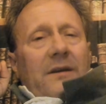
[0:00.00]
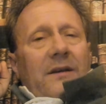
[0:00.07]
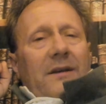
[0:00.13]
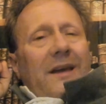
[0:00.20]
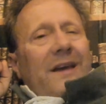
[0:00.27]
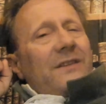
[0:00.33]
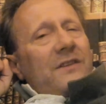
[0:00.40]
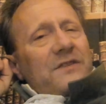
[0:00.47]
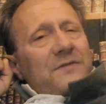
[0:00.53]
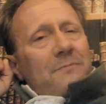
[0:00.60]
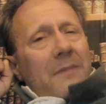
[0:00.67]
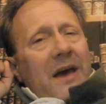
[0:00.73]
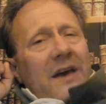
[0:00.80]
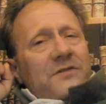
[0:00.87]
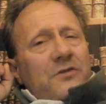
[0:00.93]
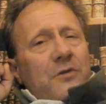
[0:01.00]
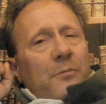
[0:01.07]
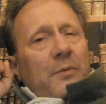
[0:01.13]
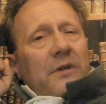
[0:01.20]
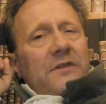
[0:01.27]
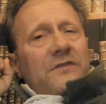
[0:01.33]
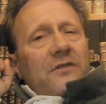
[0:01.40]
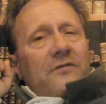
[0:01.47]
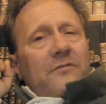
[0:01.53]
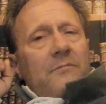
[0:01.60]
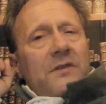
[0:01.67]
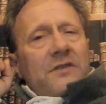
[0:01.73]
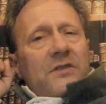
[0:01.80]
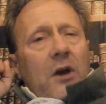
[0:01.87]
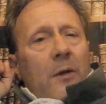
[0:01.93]
And this masterpiece of
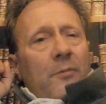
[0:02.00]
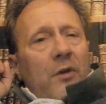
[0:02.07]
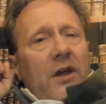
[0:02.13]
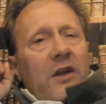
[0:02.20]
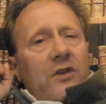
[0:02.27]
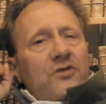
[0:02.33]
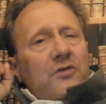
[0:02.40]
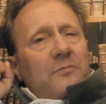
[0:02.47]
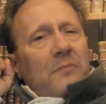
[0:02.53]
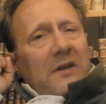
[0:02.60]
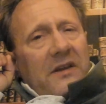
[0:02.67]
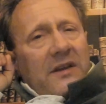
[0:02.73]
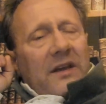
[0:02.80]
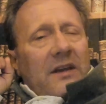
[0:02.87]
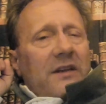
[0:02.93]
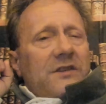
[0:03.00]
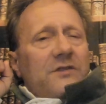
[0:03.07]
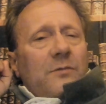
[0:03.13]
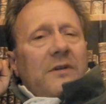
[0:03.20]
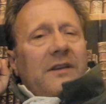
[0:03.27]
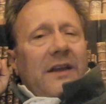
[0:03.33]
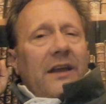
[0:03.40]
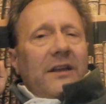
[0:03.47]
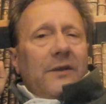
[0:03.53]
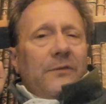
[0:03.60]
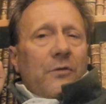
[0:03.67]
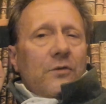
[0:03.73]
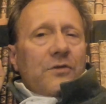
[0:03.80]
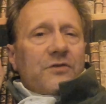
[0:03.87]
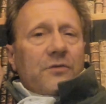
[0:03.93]
miscomprehension begins when Kendi
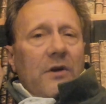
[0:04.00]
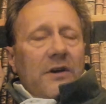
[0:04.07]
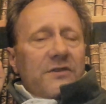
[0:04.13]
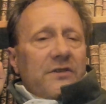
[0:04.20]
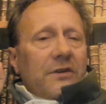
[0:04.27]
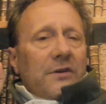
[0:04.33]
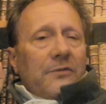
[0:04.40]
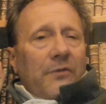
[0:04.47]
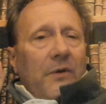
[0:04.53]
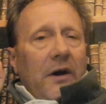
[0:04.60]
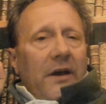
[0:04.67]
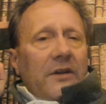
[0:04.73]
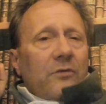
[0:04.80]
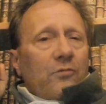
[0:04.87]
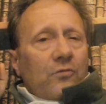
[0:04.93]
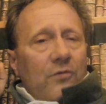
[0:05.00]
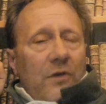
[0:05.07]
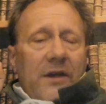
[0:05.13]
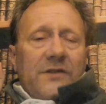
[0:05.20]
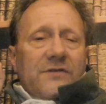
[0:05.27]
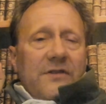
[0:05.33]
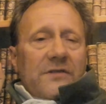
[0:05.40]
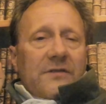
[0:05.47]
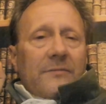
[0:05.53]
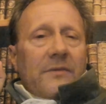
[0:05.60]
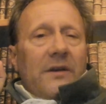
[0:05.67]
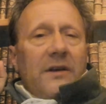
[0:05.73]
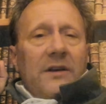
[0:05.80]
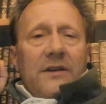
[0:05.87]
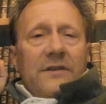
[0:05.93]
first tries to define racism,
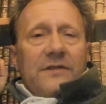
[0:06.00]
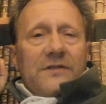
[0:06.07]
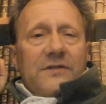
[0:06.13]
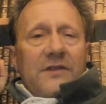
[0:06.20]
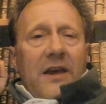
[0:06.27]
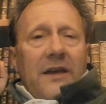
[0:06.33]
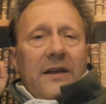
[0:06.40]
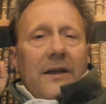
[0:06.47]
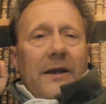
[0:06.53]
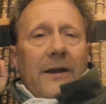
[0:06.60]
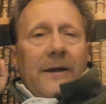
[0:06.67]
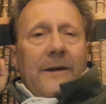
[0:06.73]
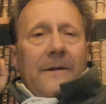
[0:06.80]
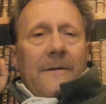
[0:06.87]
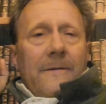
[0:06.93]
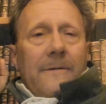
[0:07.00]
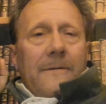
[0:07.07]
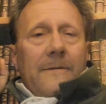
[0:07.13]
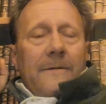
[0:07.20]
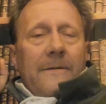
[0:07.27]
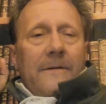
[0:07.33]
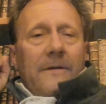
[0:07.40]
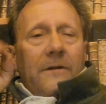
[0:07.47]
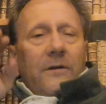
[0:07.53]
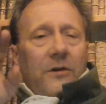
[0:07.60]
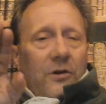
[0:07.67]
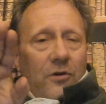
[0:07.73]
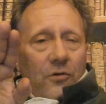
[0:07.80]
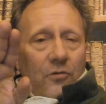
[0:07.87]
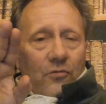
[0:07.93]
saying,
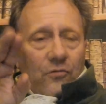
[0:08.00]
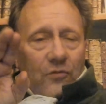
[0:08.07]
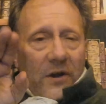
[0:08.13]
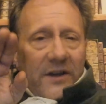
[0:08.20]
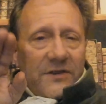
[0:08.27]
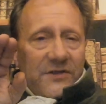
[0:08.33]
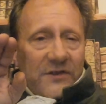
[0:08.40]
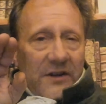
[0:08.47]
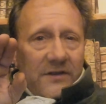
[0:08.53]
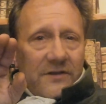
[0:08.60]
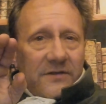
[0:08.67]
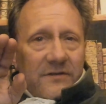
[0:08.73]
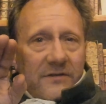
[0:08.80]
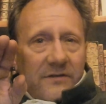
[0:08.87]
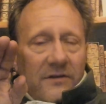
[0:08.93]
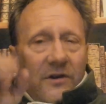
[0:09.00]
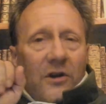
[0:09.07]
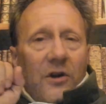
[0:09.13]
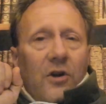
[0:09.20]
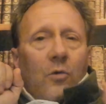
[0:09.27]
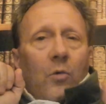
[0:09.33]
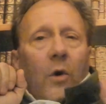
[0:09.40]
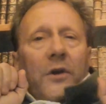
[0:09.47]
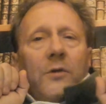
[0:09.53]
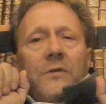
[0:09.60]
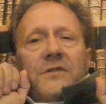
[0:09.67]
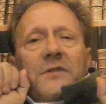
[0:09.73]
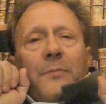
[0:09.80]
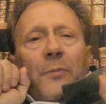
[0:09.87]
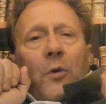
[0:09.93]
racist, one who
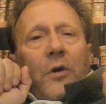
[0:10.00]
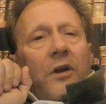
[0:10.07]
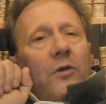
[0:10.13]
is supporting a